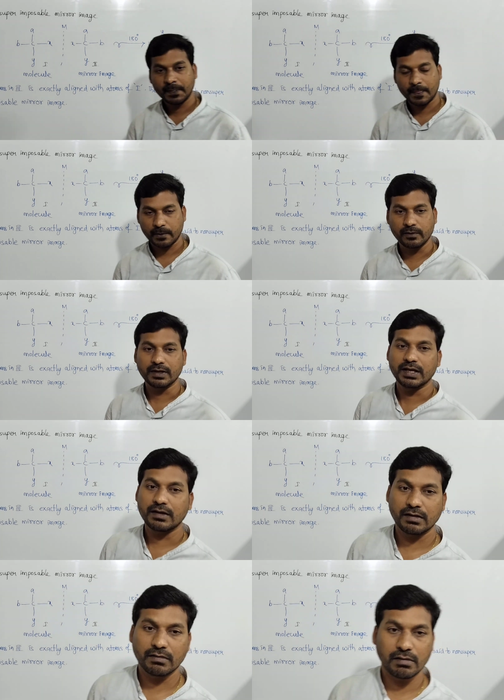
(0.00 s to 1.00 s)
so
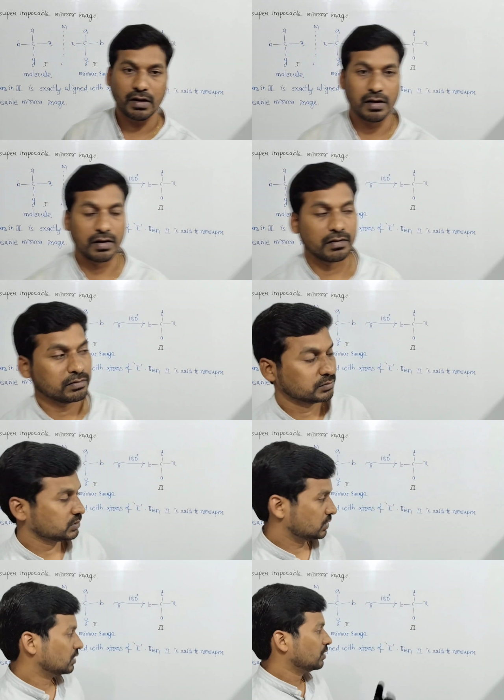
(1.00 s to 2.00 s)
in
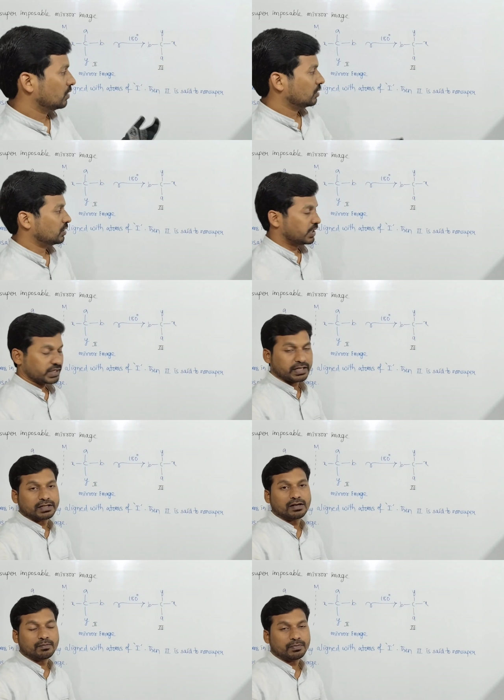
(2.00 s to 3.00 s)
next
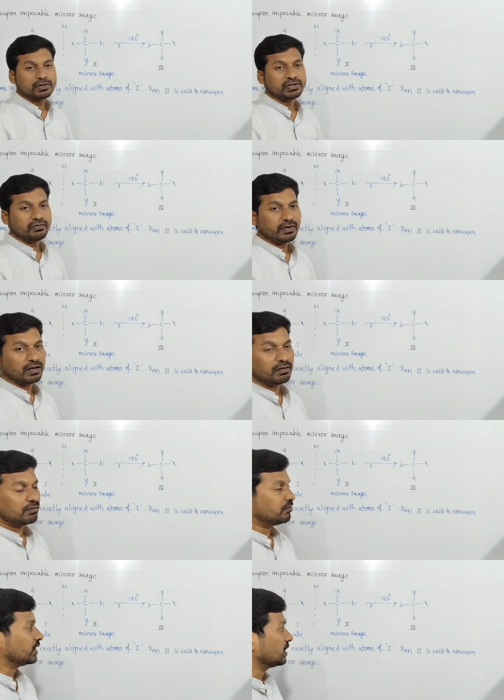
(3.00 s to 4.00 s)
examples you will
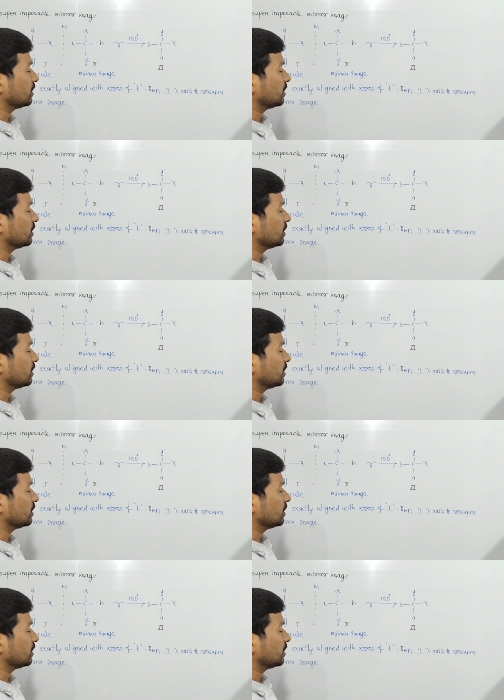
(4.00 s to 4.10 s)
better